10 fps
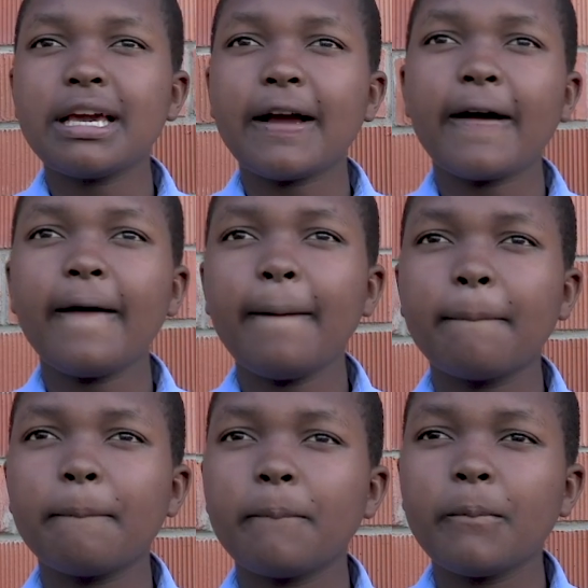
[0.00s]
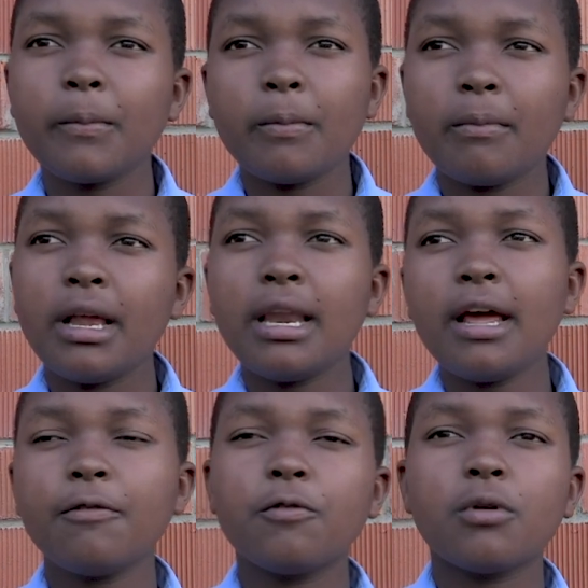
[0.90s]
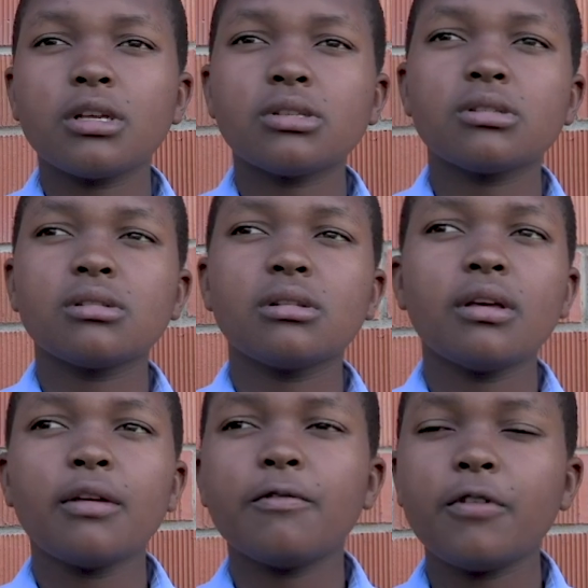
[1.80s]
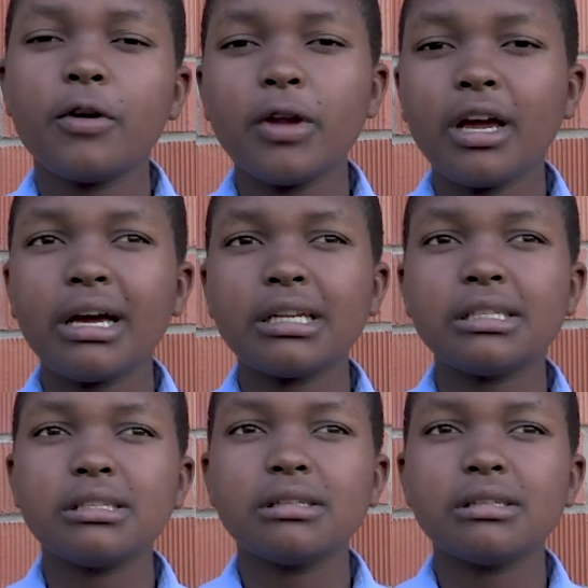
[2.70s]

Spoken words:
Nyaka, my life was very hard.